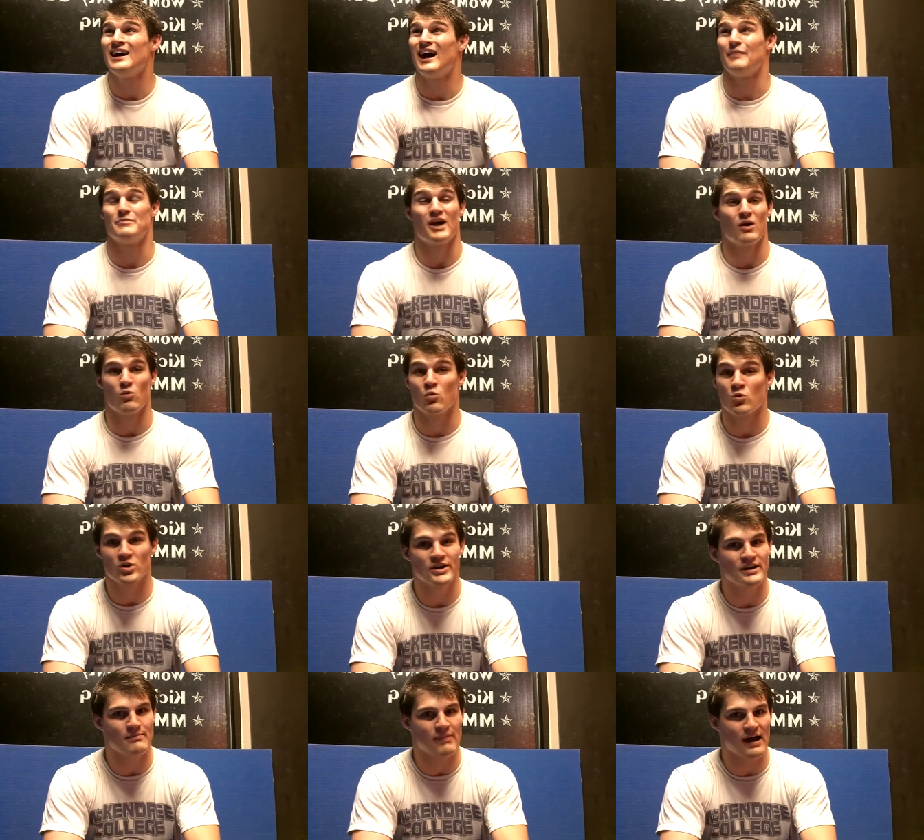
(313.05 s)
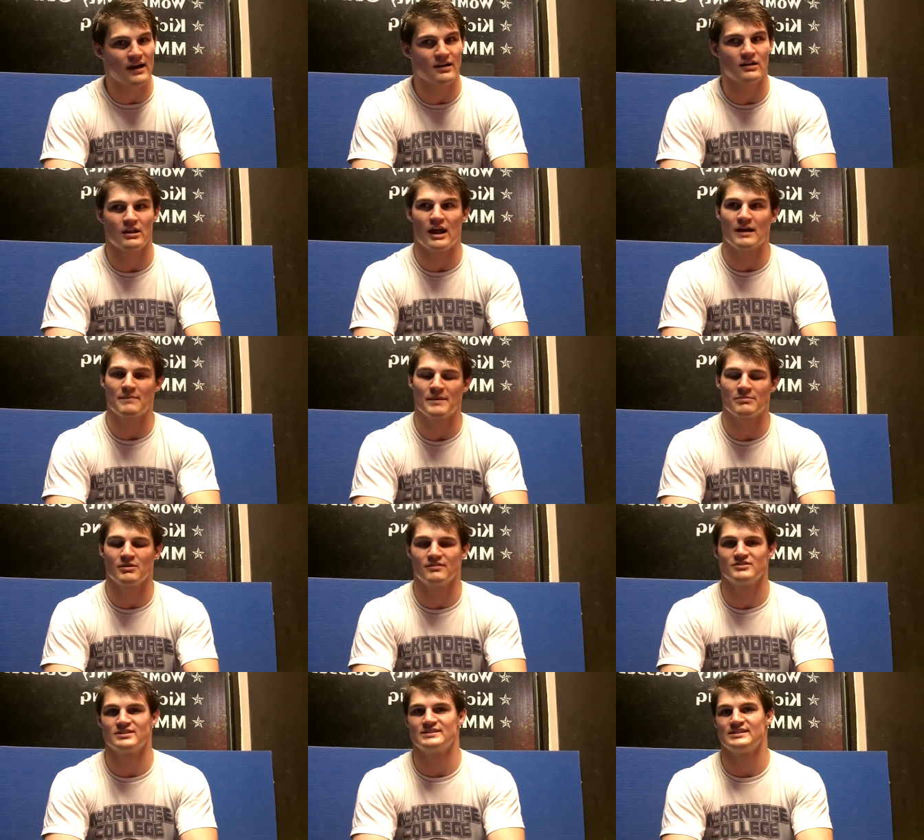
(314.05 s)
I'm not worried about it. A lot of people
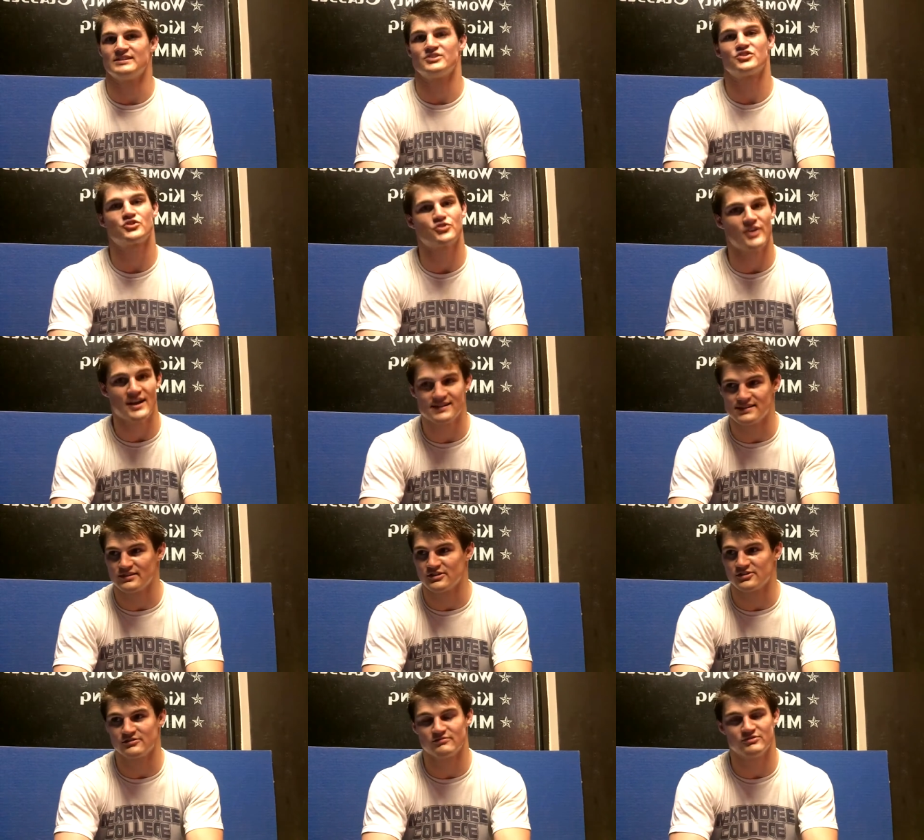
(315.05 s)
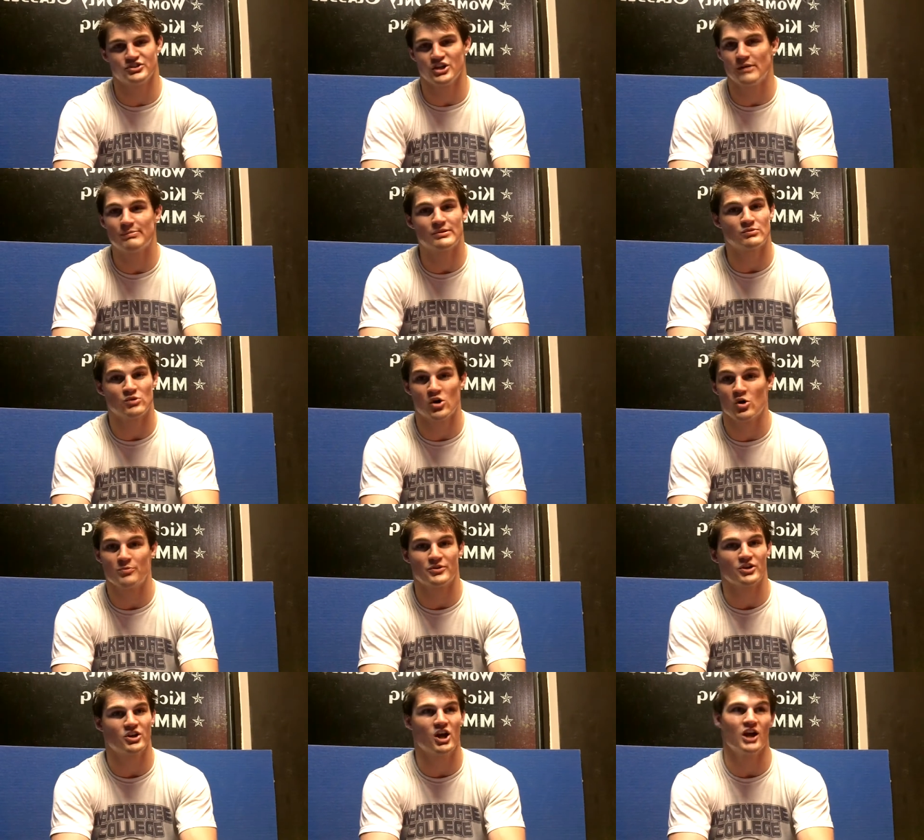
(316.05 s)
I've just seen stress and they're jumping
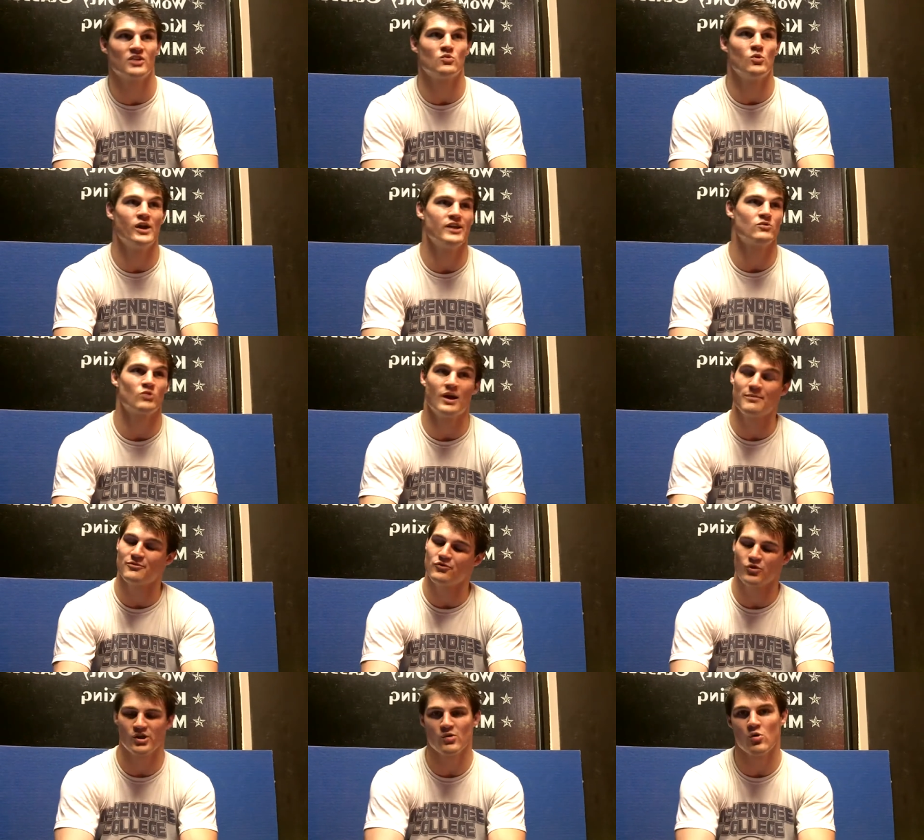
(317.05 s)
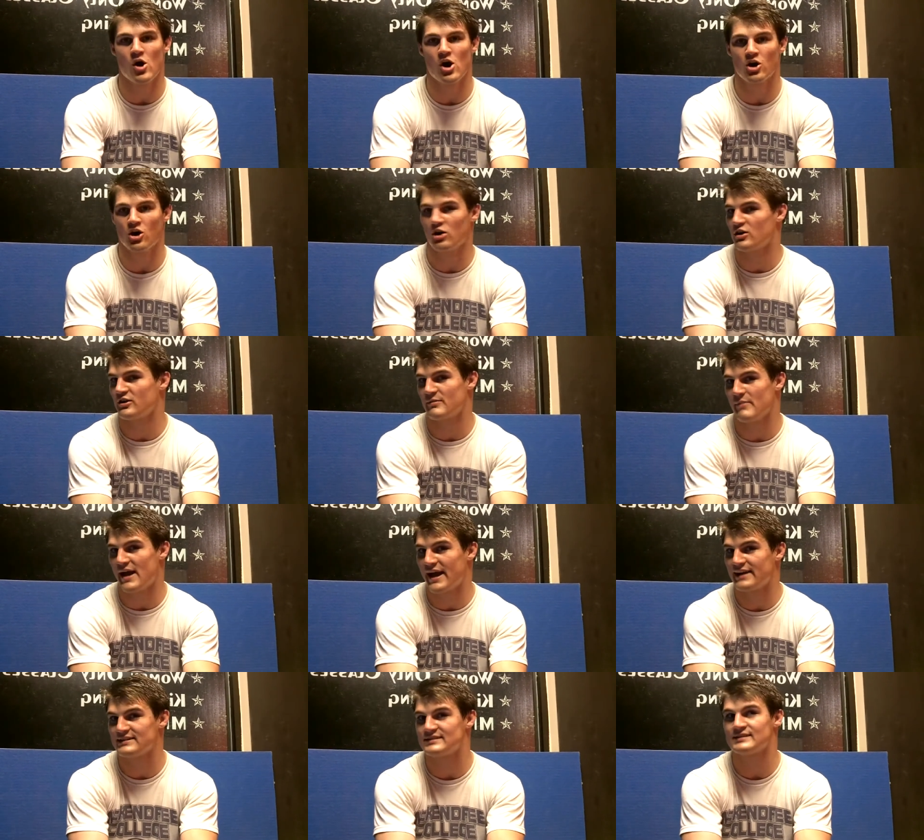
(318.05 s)
rope, they're cutting weight right before they walk on on the
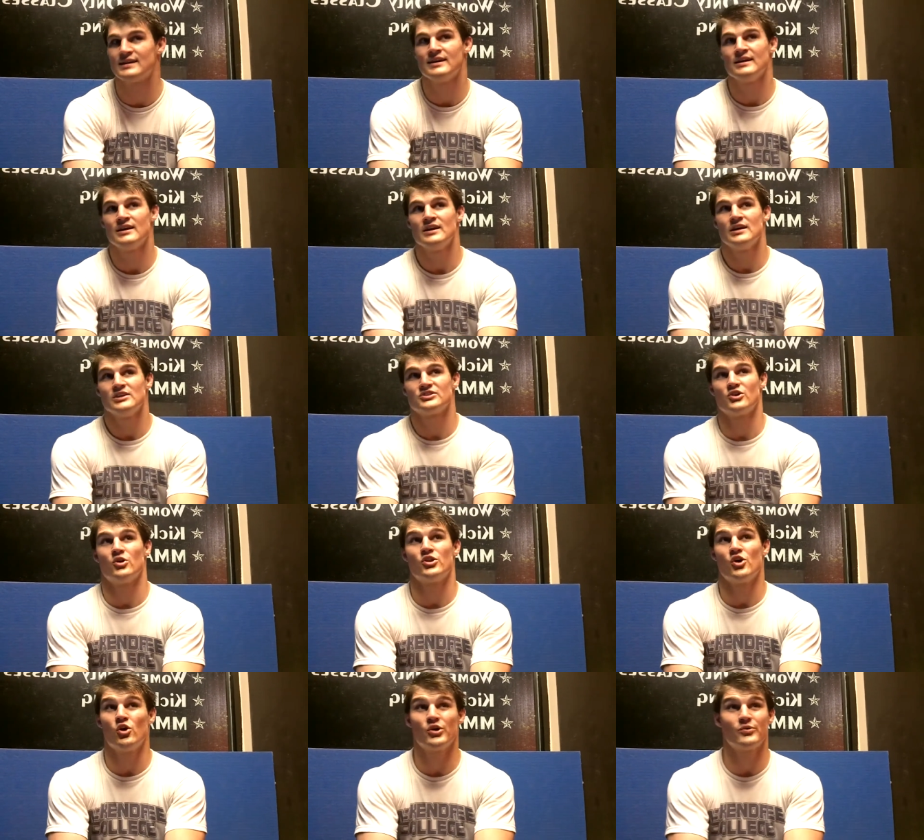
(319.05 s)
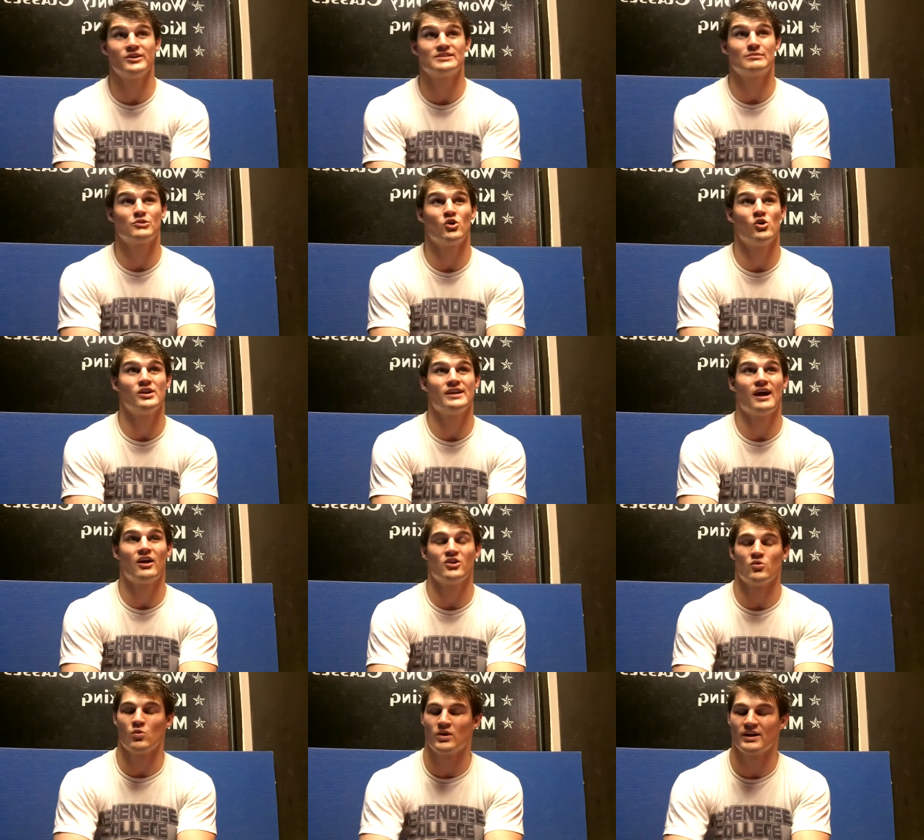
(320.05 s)
mats. So, and the only reason I'm going
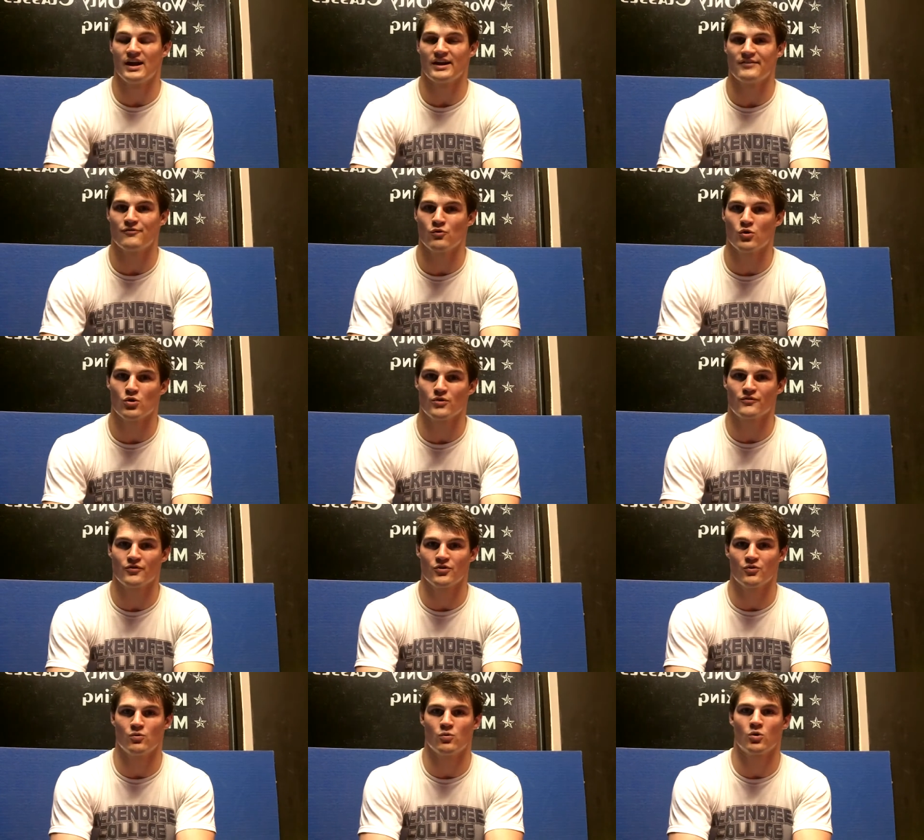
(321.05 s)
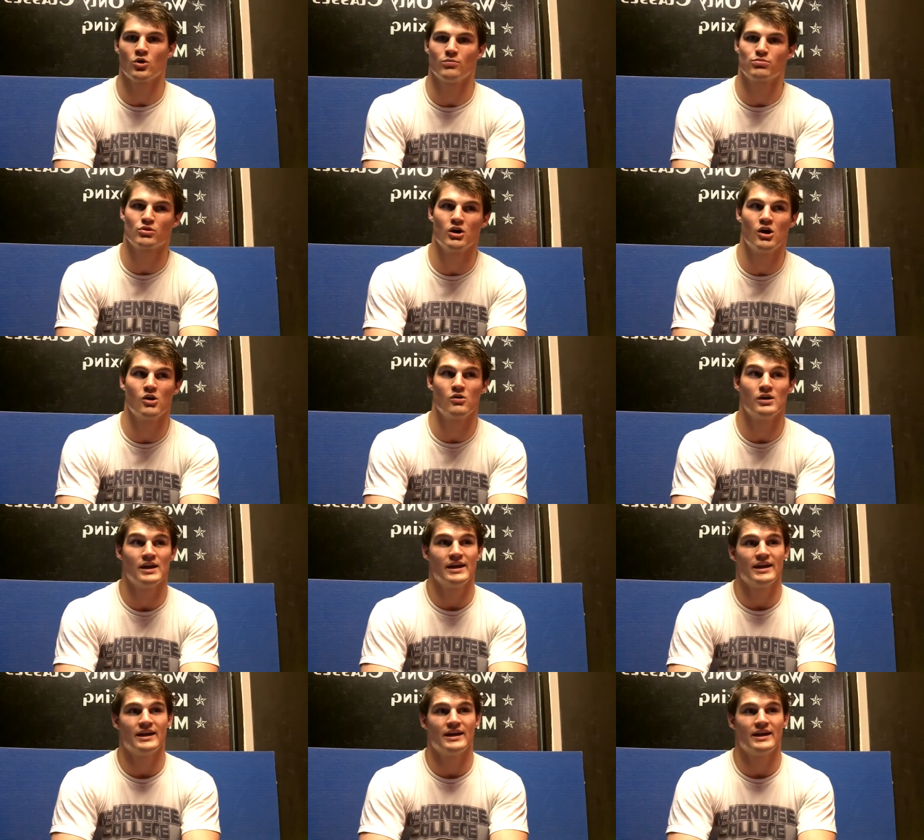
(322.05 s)
down to 194 for the World Pro